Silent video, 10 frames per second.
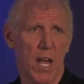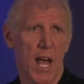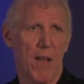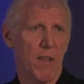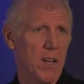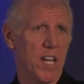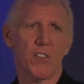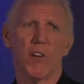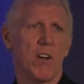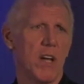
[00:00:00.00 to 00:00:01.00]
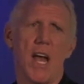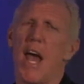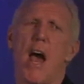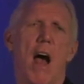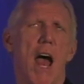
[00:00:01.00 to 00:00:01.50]
And the Knicks
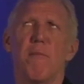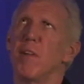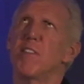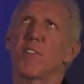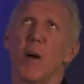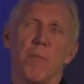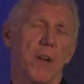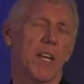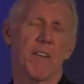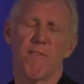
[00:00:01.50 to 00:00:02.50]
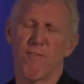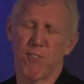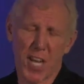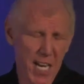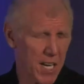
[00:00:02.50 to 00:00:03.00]
have been stumbling and
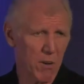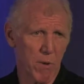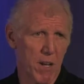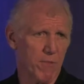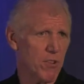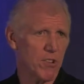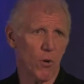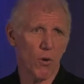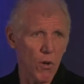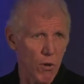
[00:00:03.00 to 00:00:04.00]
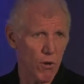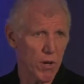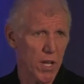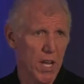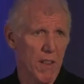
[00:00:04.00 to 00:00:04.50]
flailing around for so long
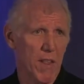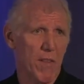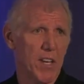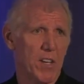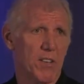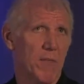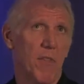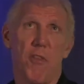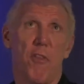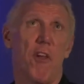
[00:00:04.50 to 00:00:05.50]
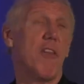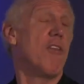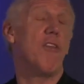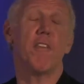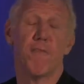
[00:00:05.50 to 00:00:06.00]
that they just,
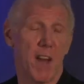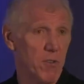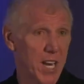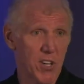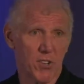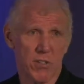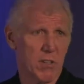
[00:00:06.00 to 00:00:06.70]
their foundation